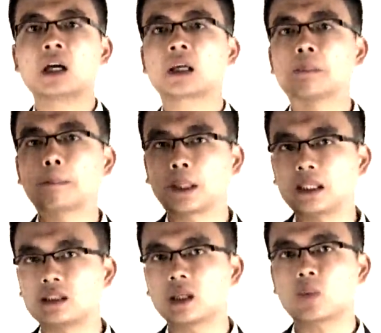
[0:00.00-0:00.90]

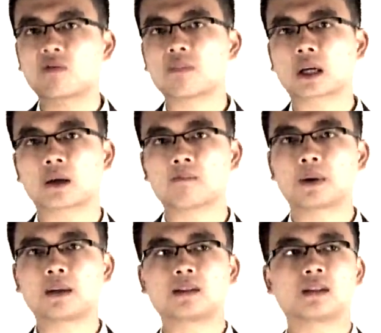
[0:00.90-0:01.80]
competing with my
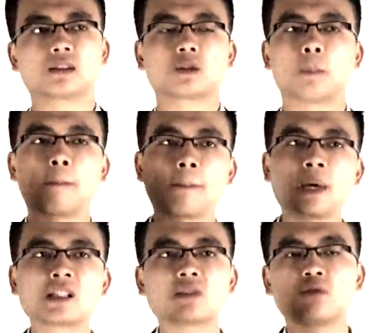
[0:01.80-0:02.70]
competitors to
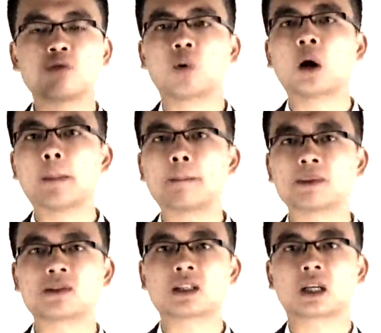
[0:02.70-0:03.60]
bid for a
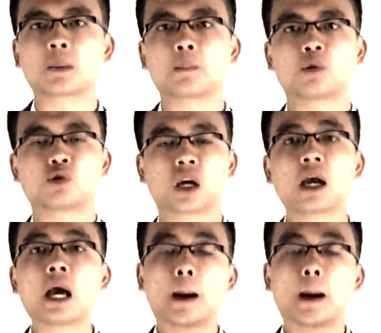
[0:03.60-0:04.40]
particular project,